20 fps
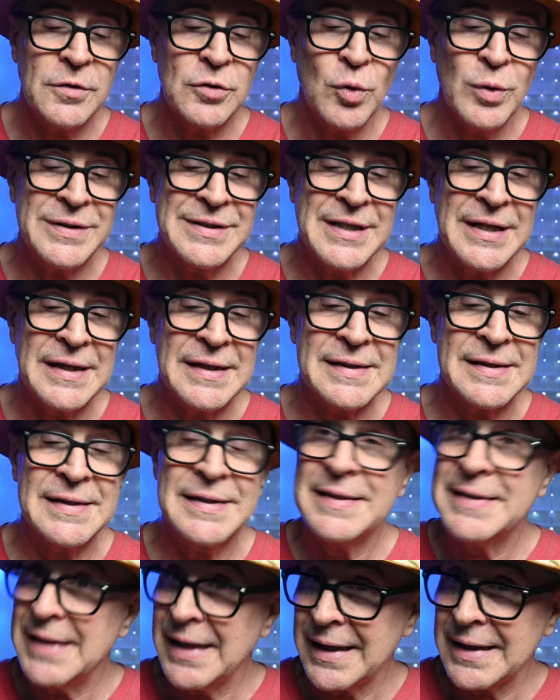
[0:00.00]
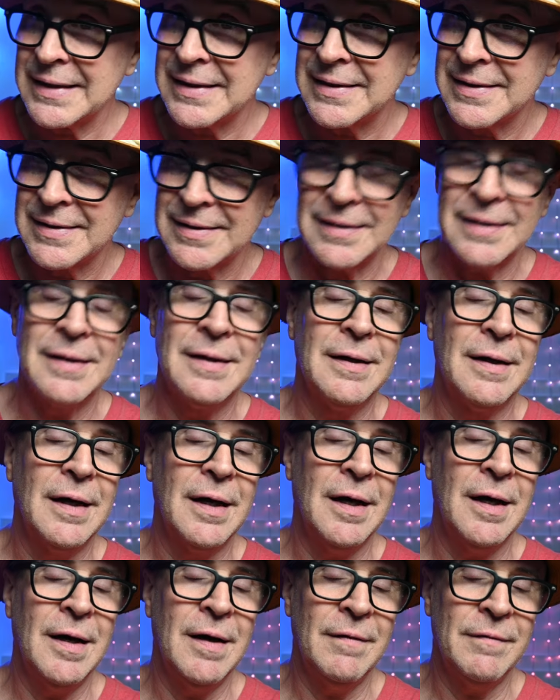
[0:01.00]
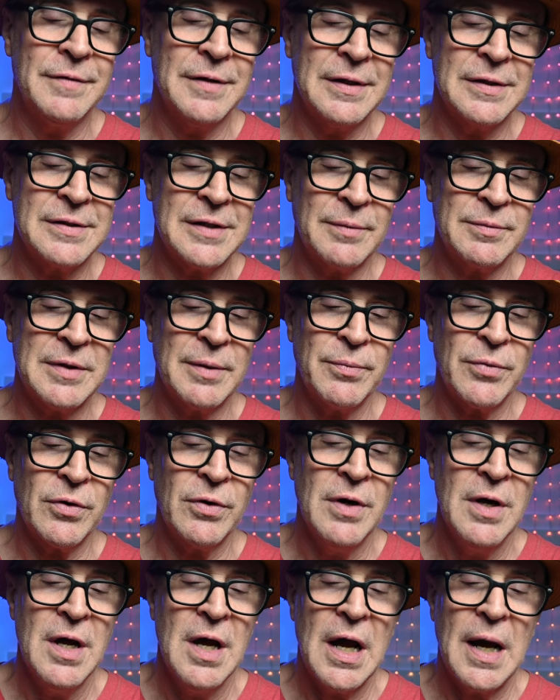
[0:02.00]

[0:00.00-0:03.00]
26th of September,